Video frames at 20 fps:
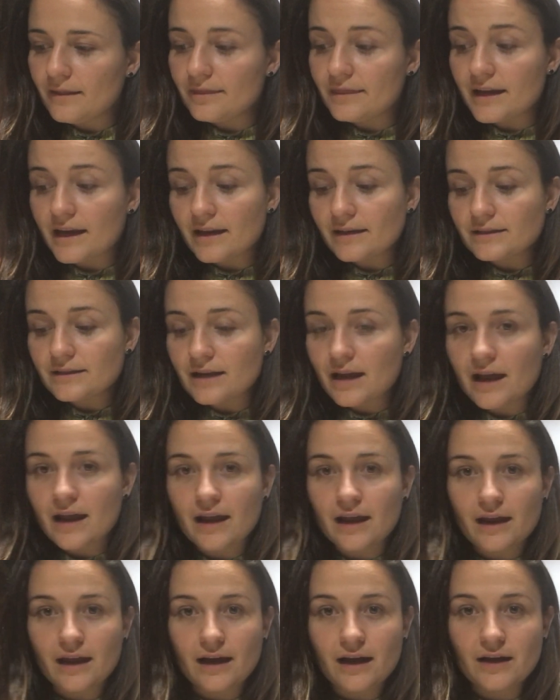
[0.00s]
Then
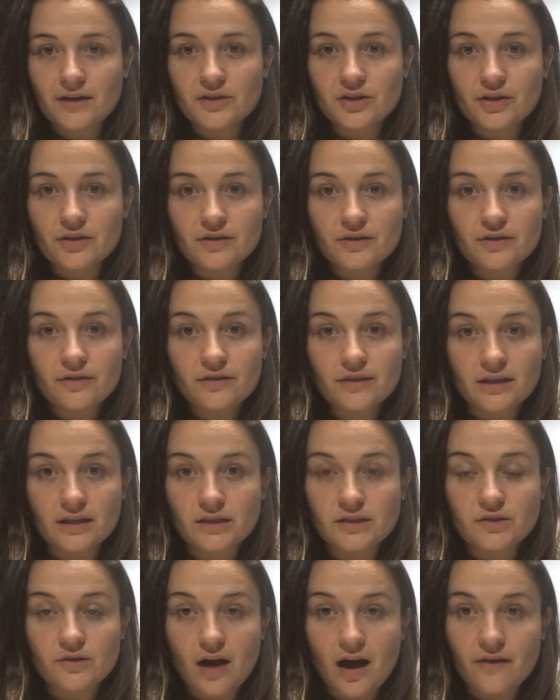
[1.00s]
another good
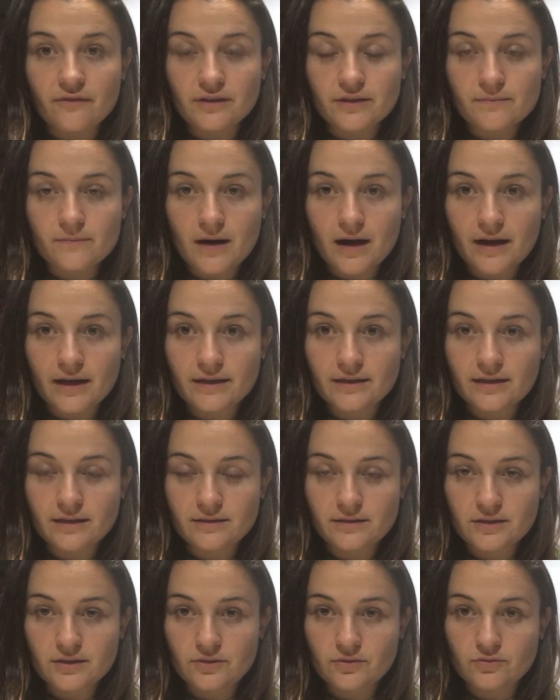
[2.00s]
thing to have in mind
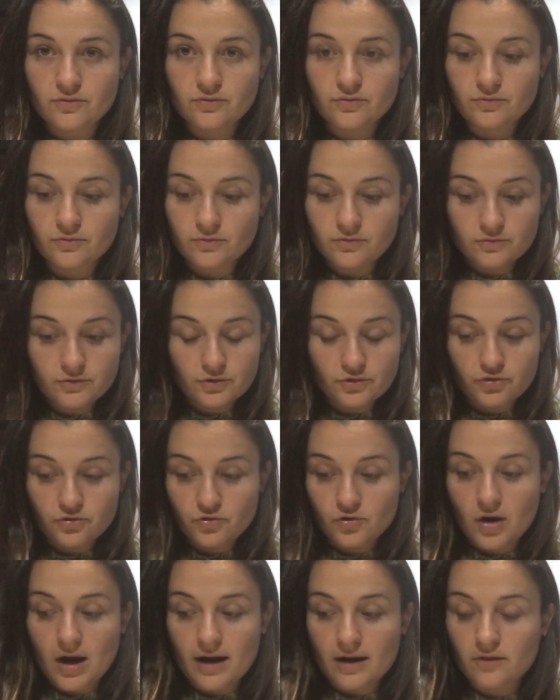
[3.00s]
and to
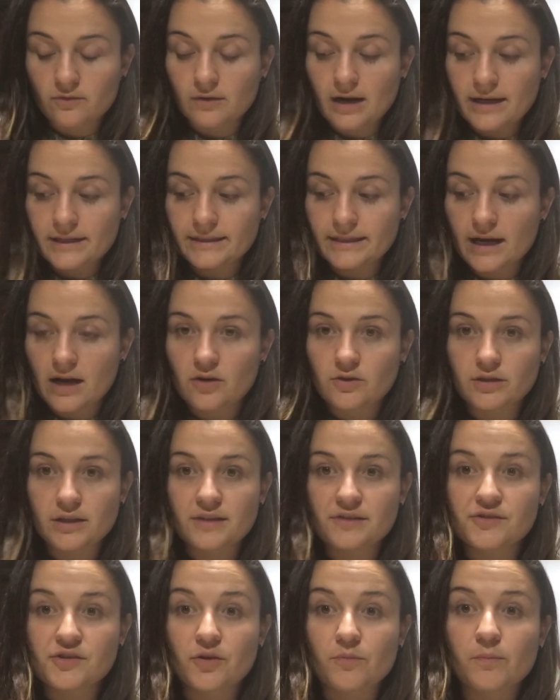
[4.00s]
write
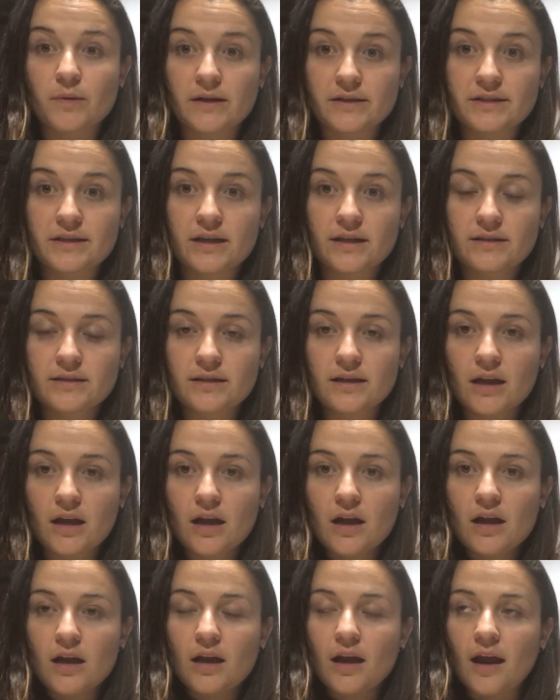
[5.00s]
down is your budget.
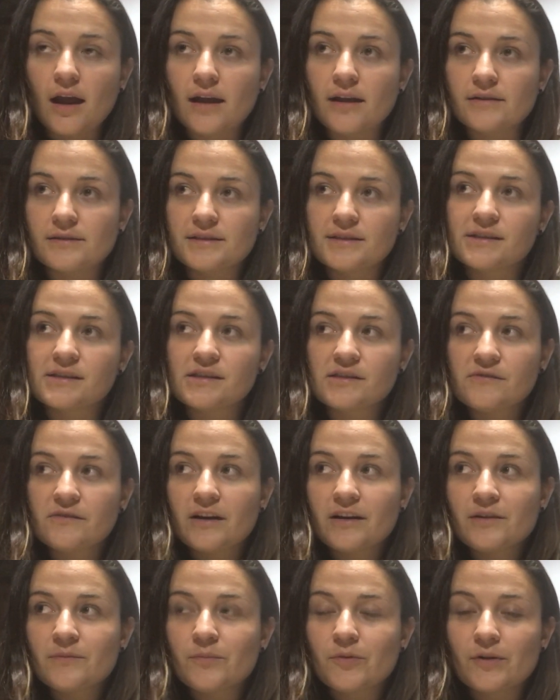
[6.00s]
And this is
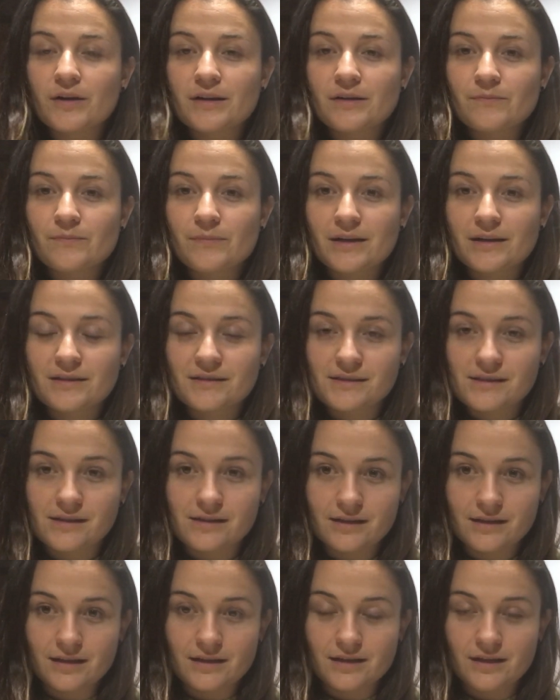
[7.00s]
very important because
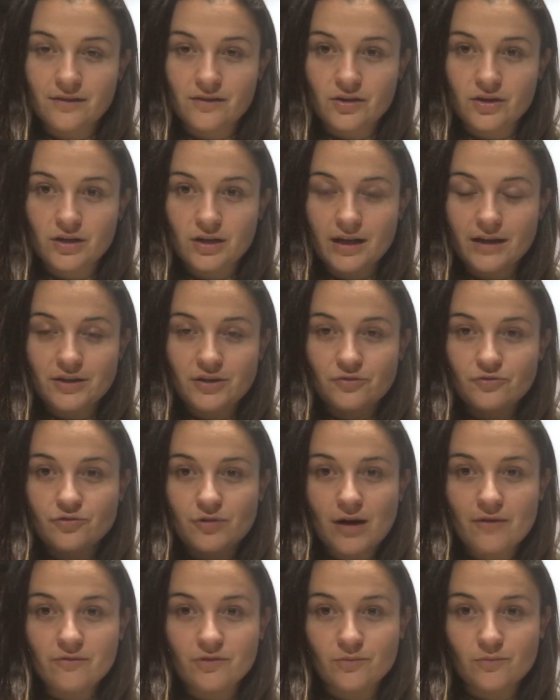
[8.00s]
it can either let you
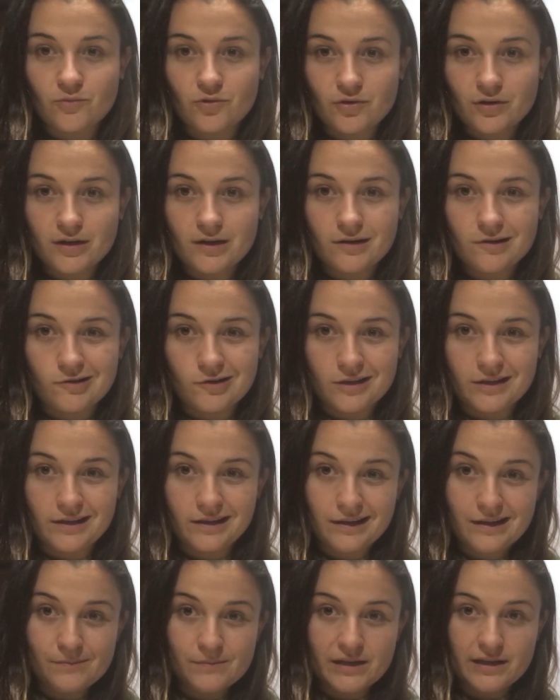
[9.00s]
travel more or
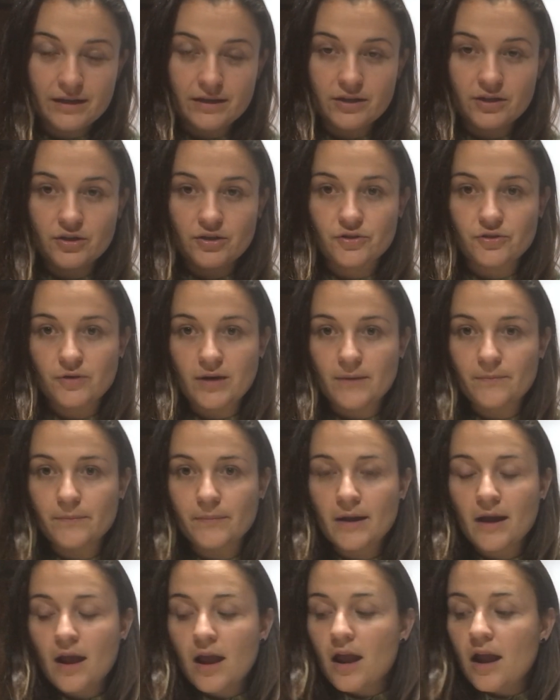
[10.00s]
limit your
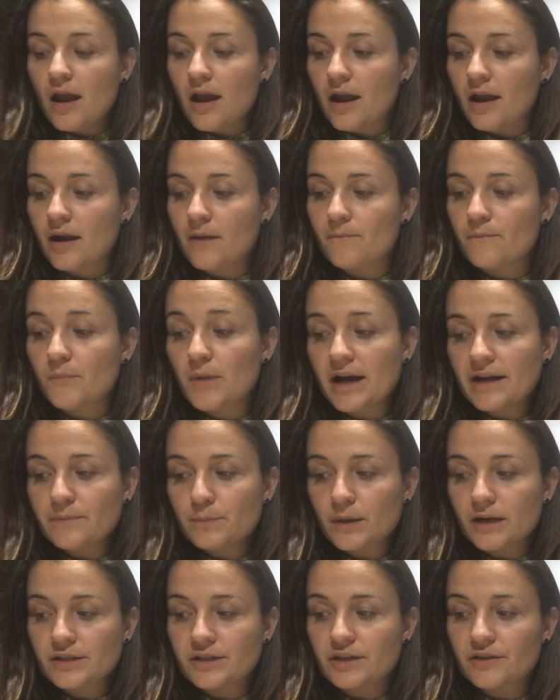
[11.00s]
trip. And my
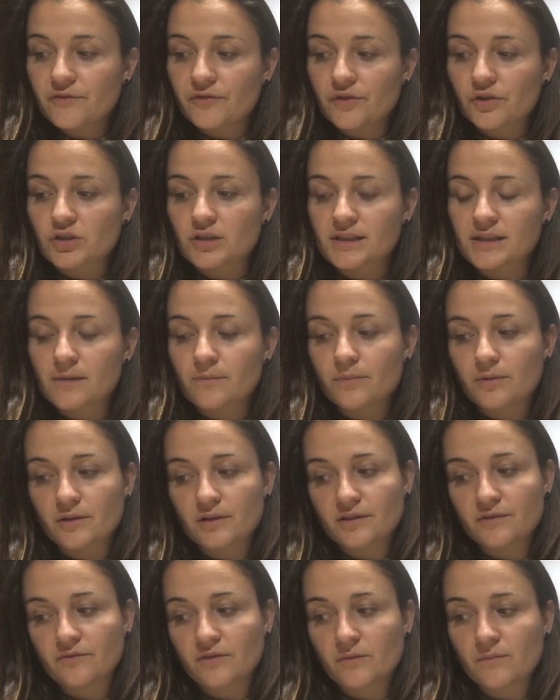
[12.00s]
budget, for example,
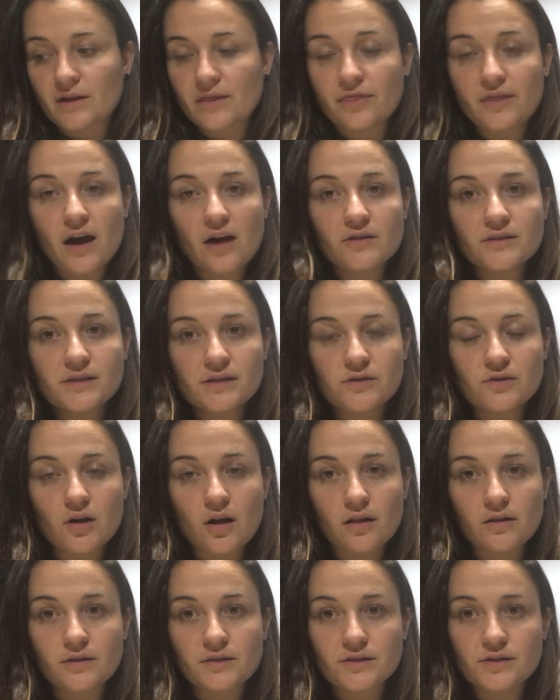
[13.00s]
is from
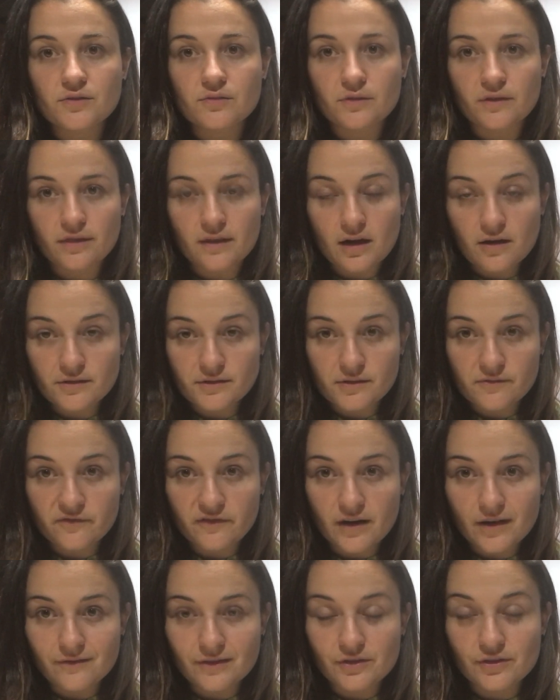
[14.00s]
$1,000 to
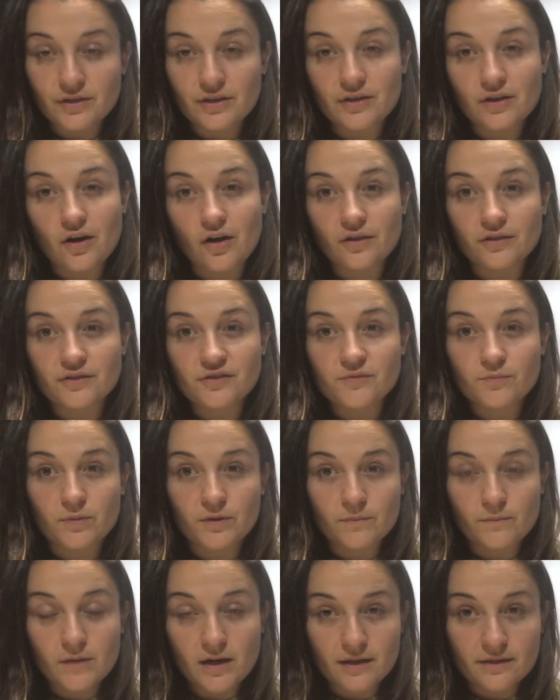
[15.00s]
$1,500
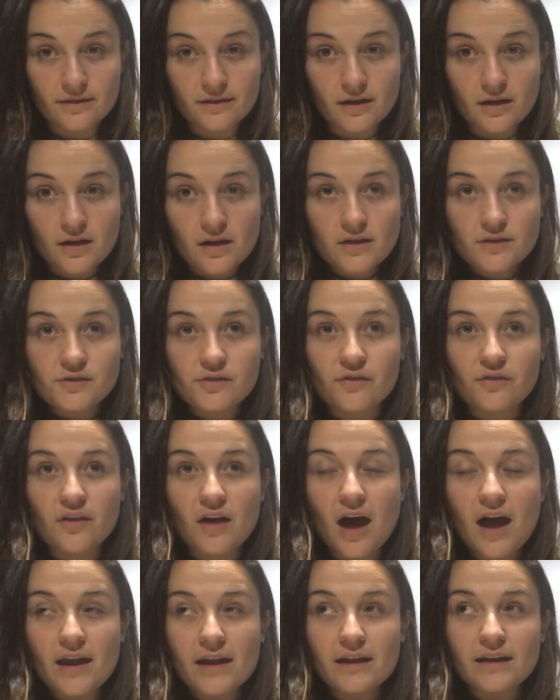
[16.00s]
per month. So
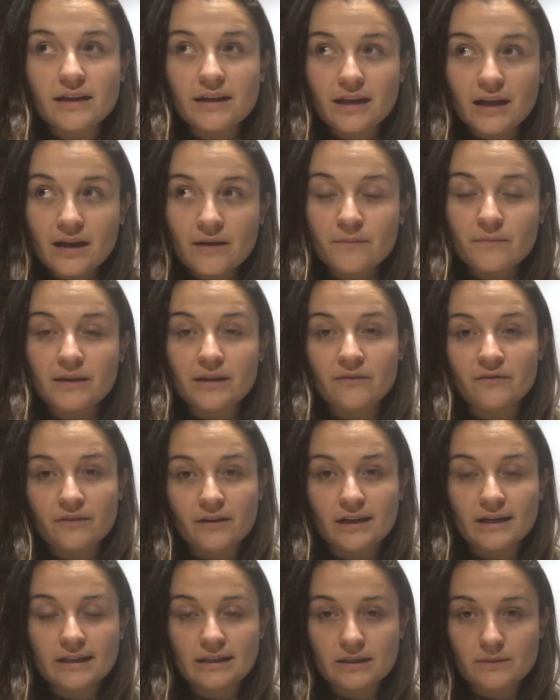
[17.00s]
that can be
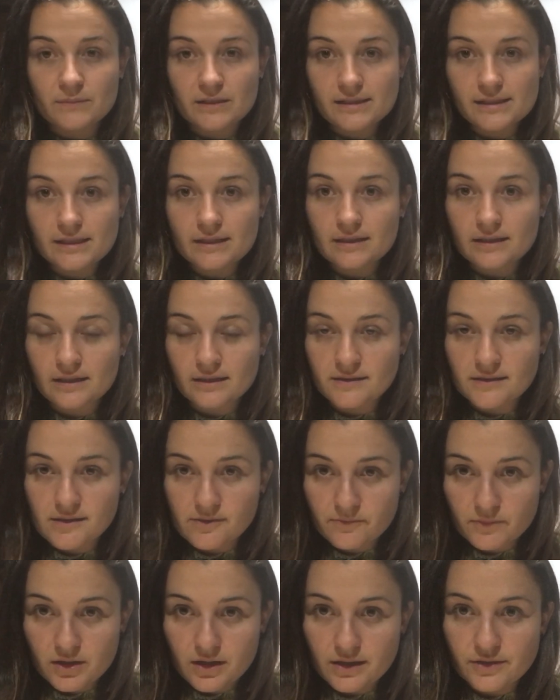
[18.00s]
very limited in
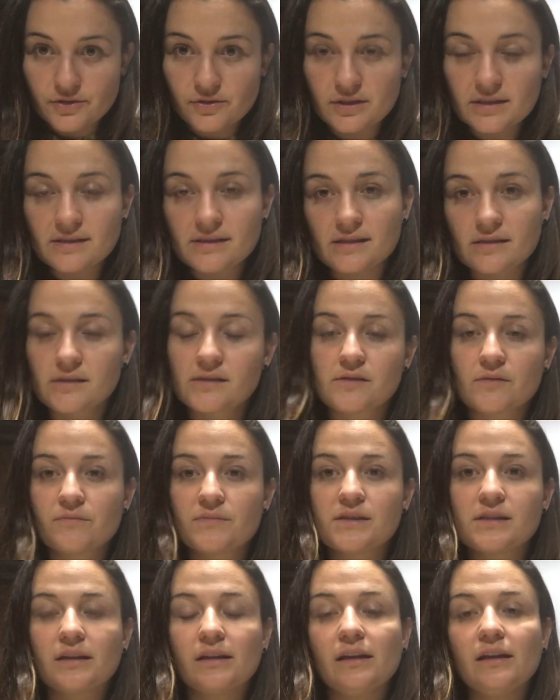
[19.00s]
some countries and
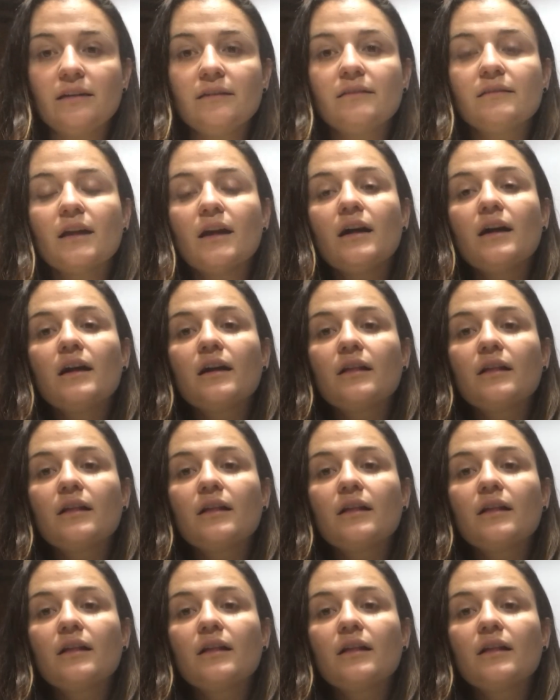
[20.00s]
some cities.